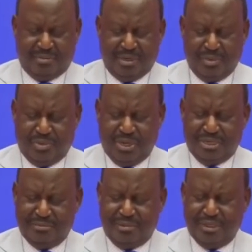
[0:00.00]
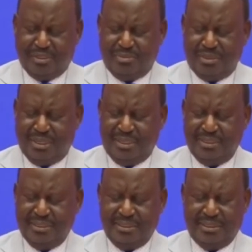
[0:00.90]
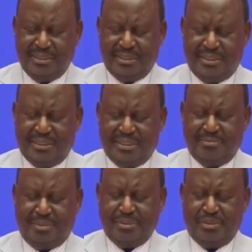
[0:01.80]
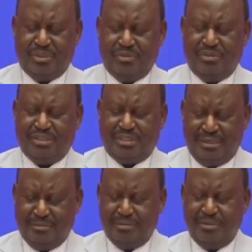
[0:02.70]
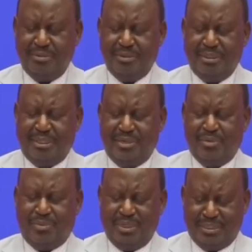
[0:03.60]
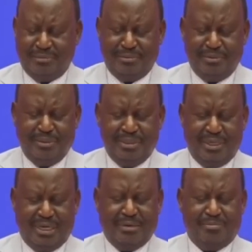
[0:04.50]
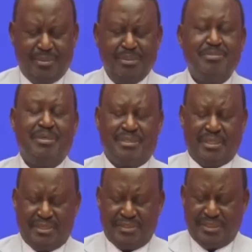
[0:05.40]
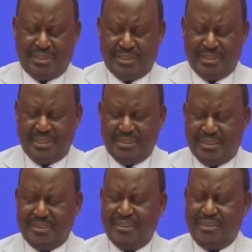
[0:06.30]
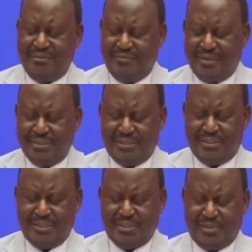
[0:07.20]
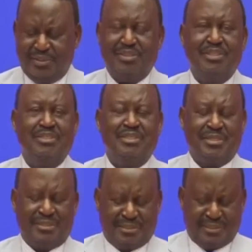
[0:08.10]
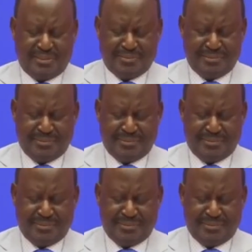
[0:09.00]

Much work remains to be done in the pursuit of a stable, equitable, and prosperous country that delivers to the citizens.